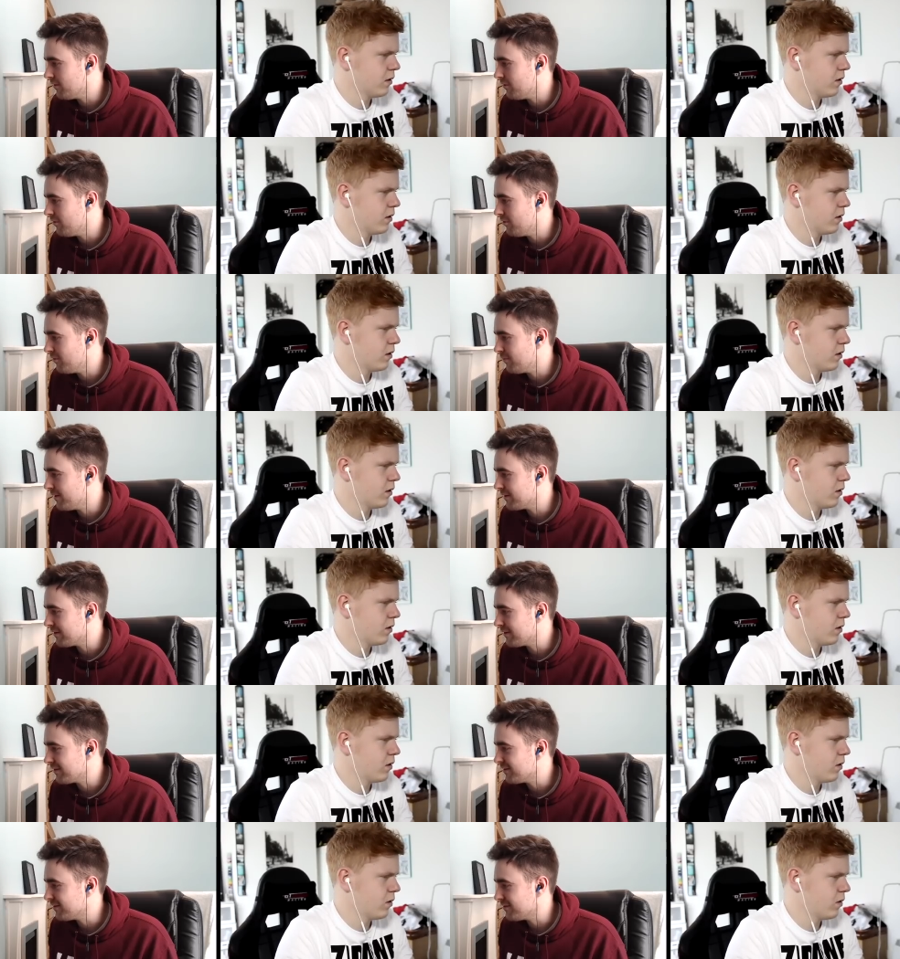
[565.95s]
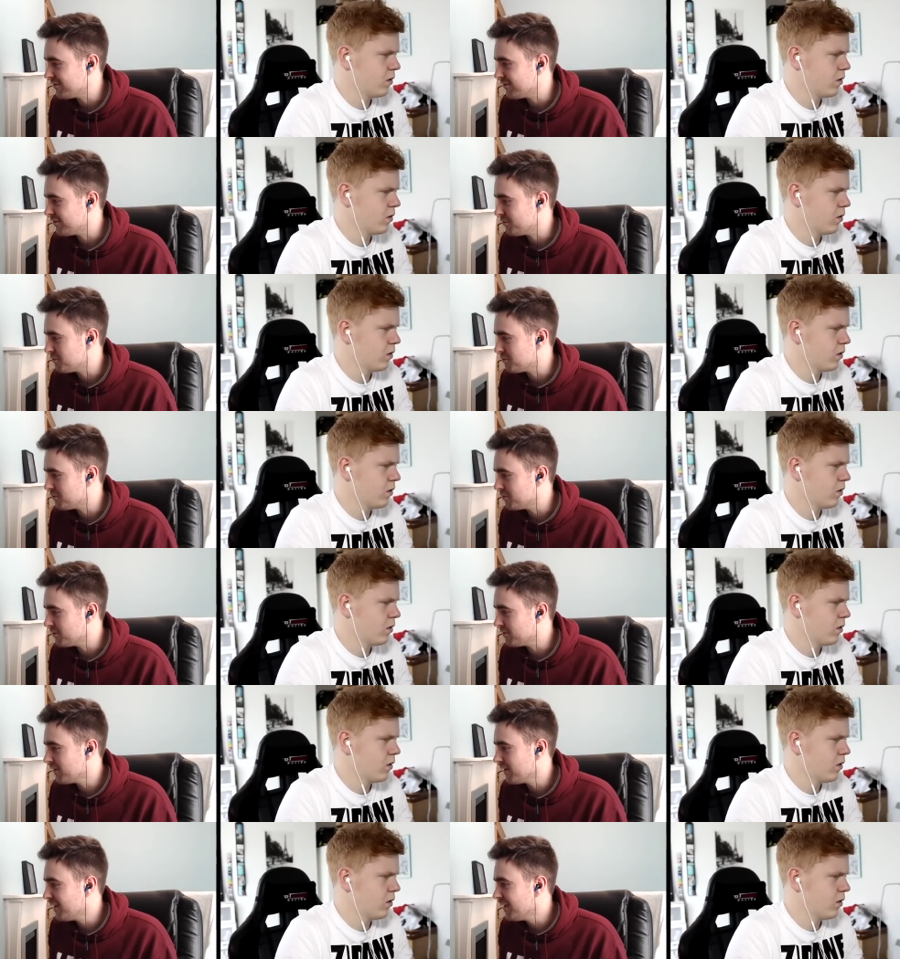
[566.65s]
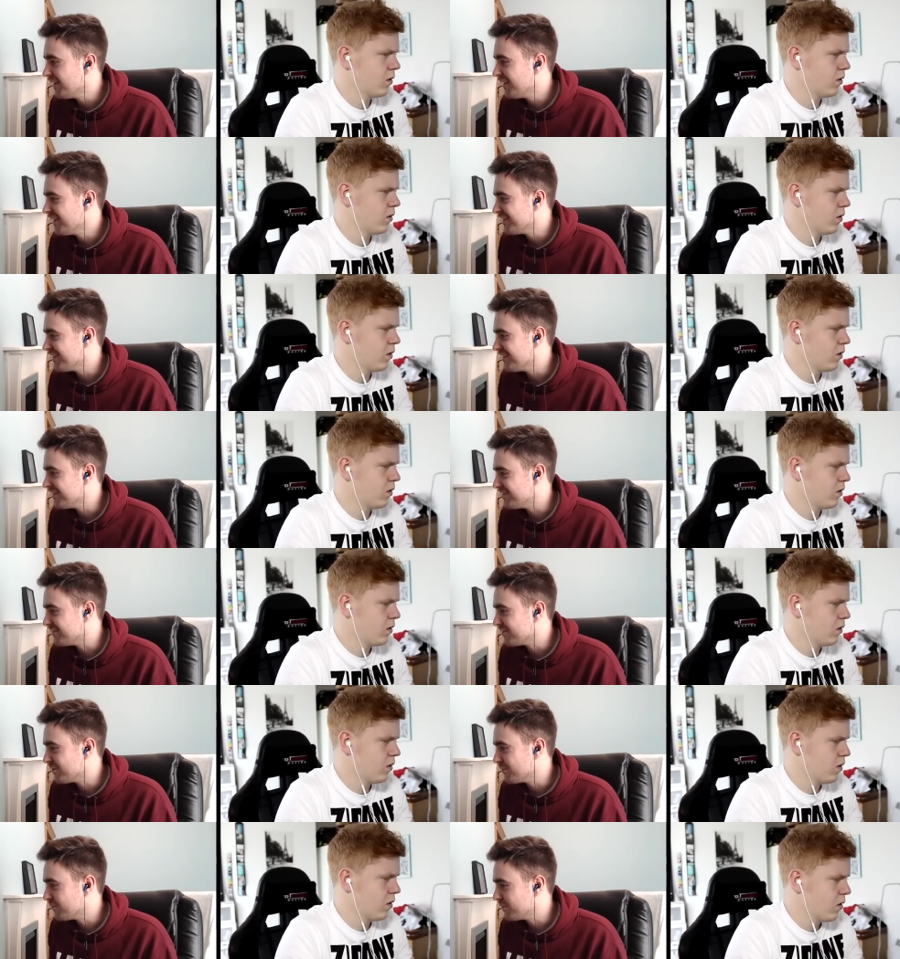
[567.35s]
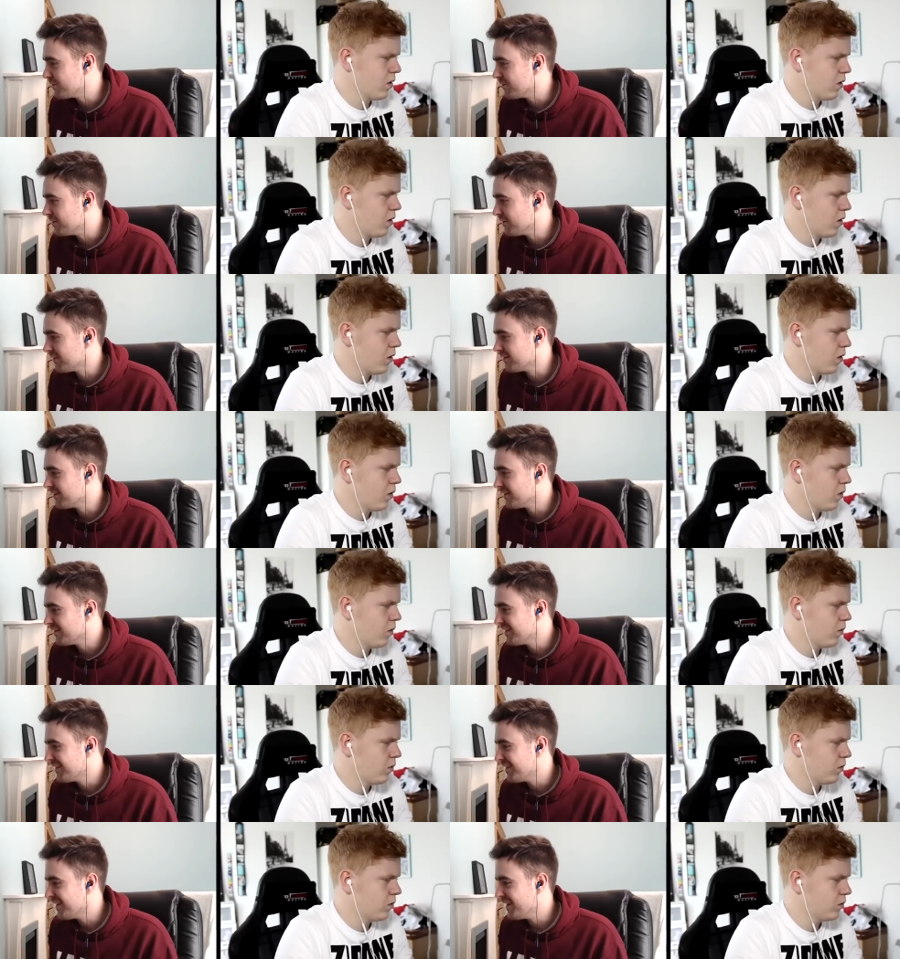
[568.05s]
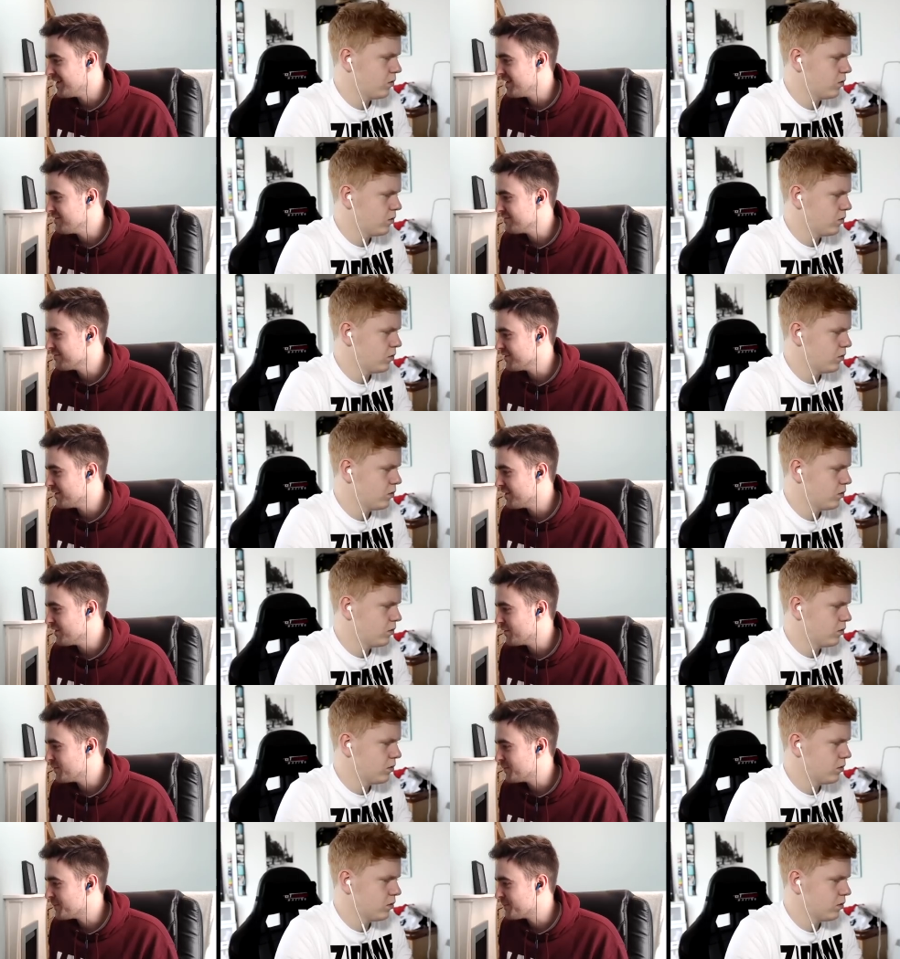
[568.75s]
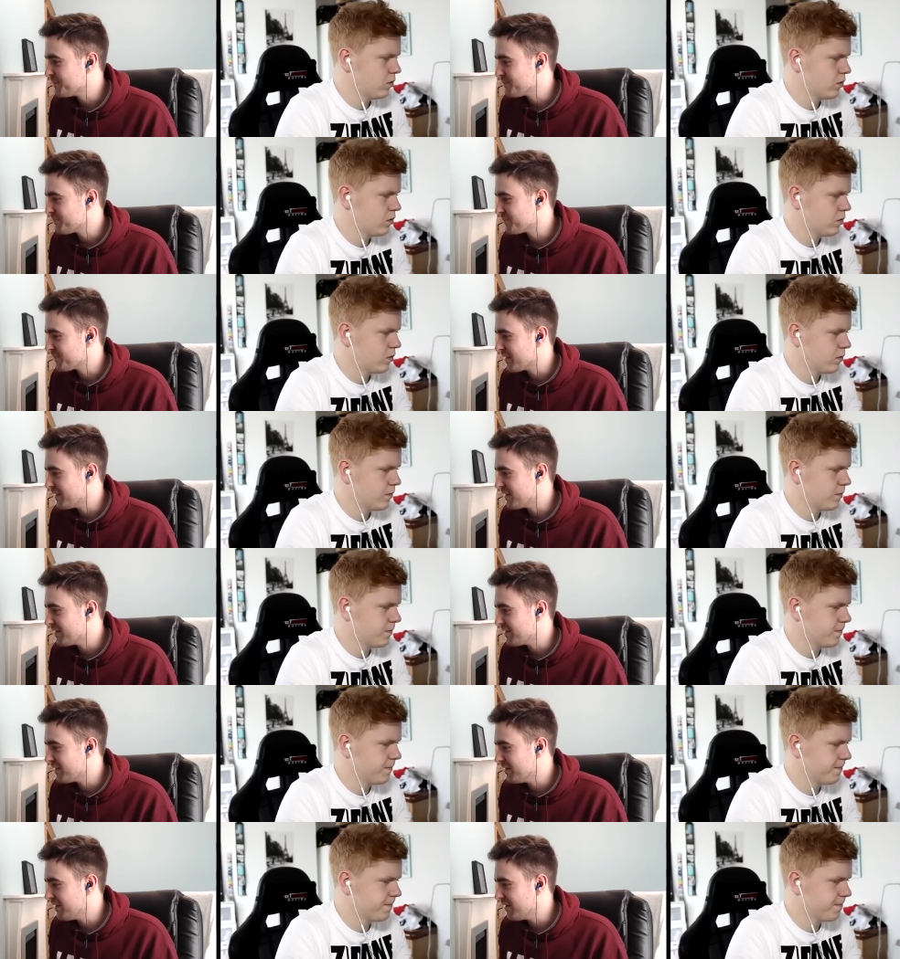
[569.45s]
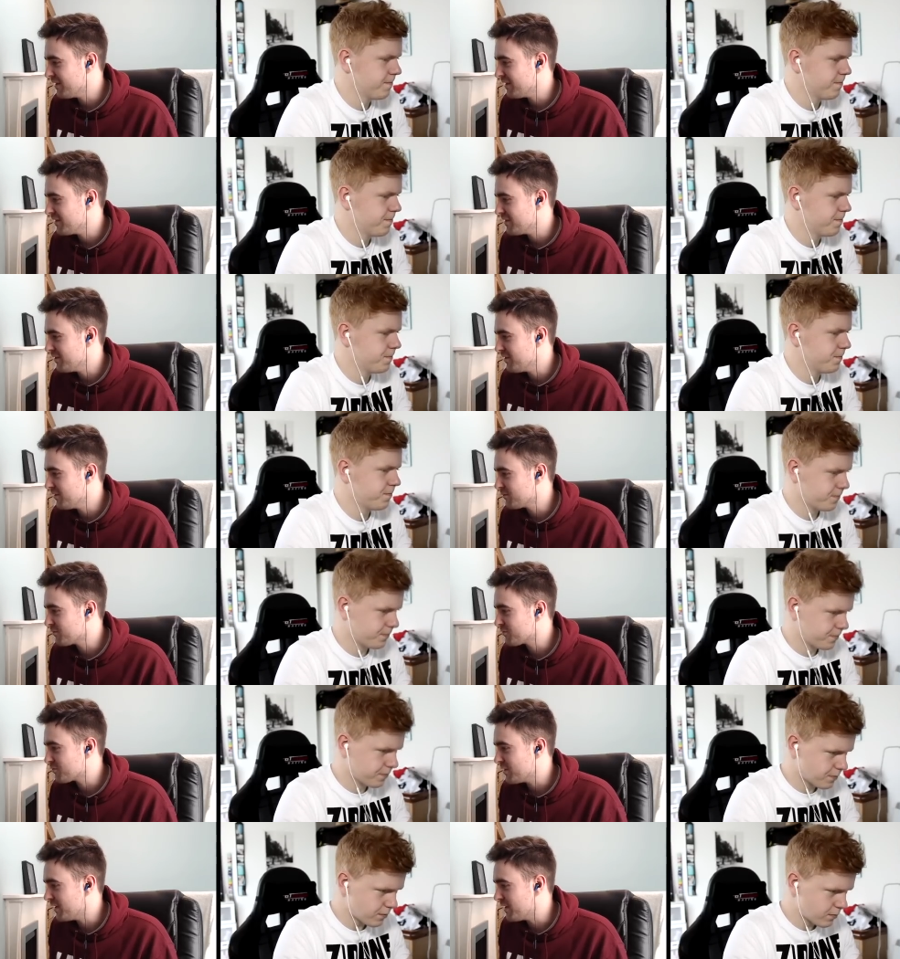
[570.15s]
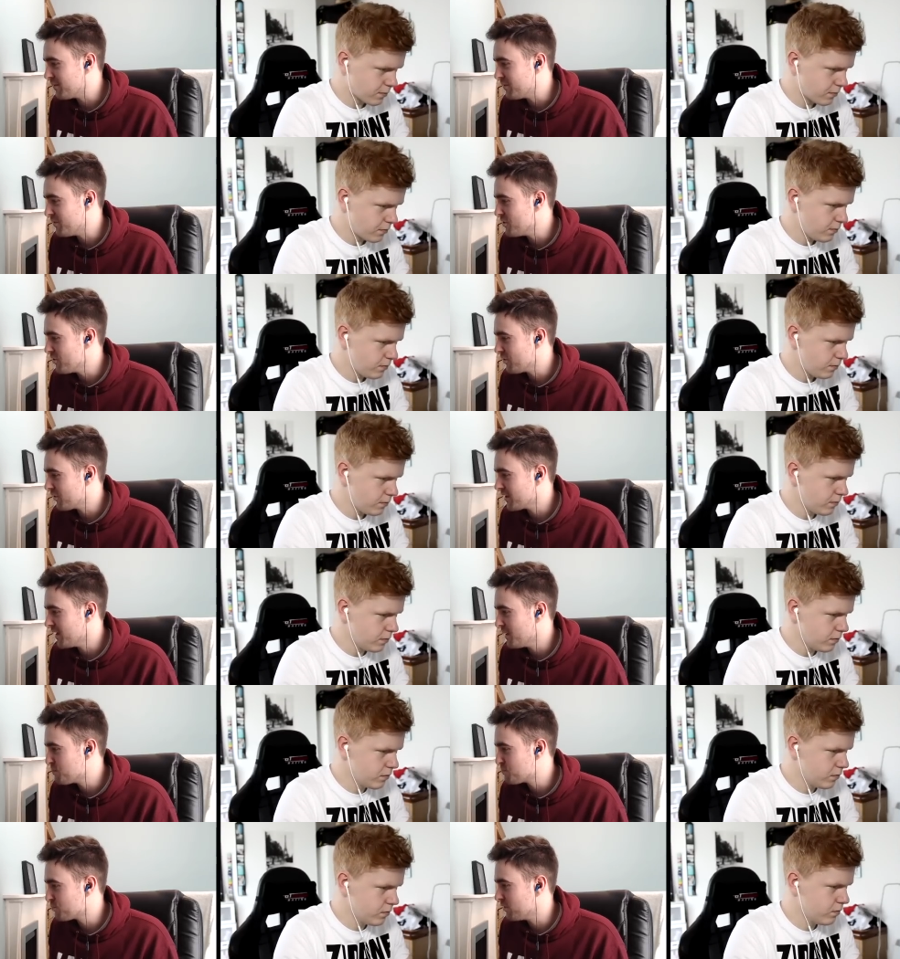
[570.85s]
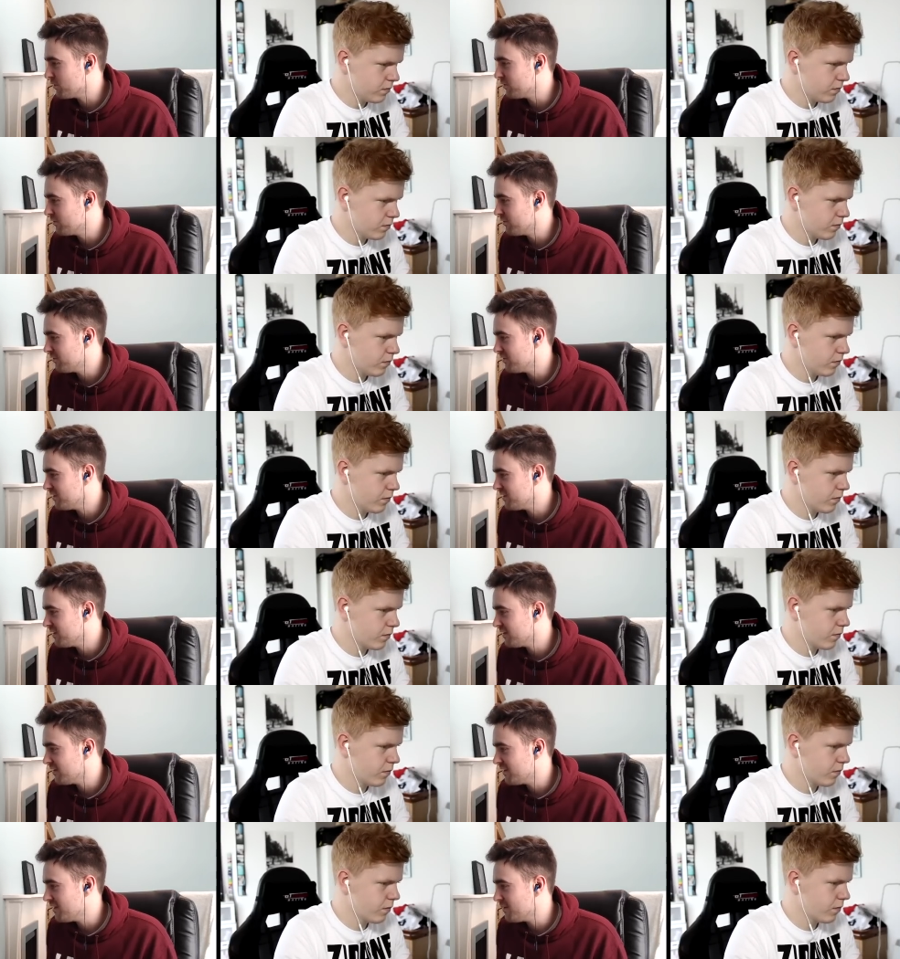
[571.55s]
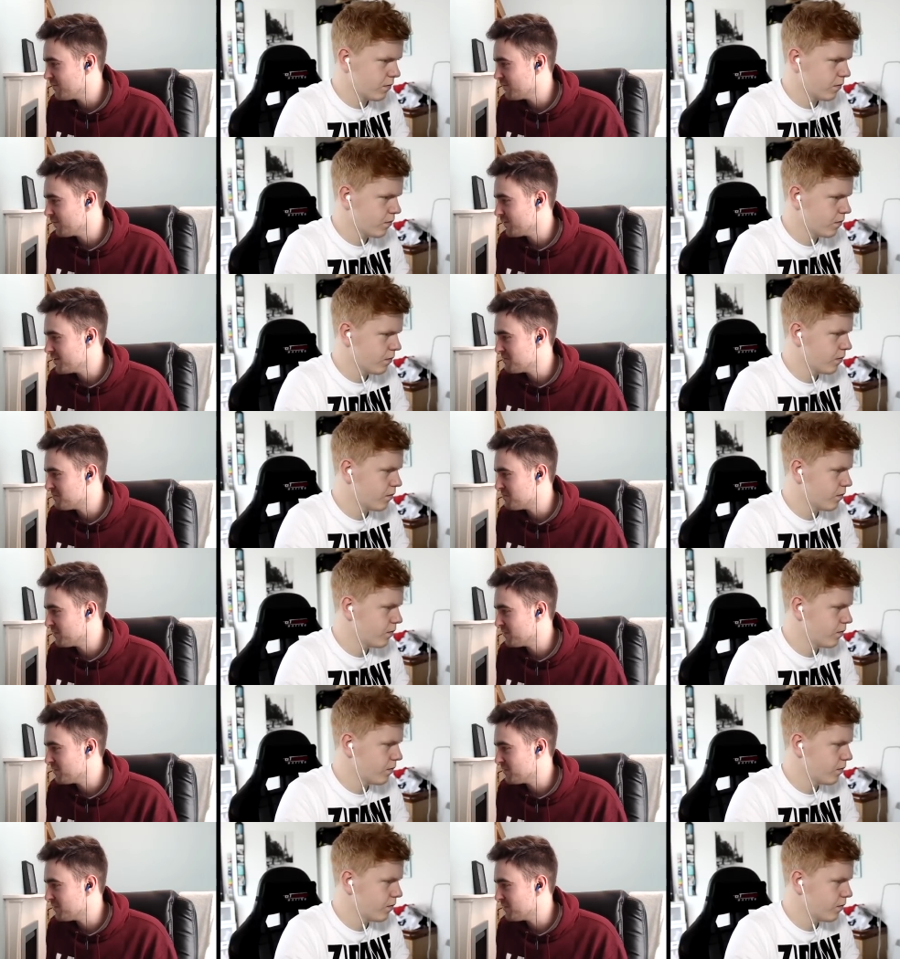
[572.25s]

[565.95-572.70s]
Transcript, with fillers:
Speaker 1: Oh my god, this is too good. This is too good. Even though you're trying to not get bronzes in your team when you're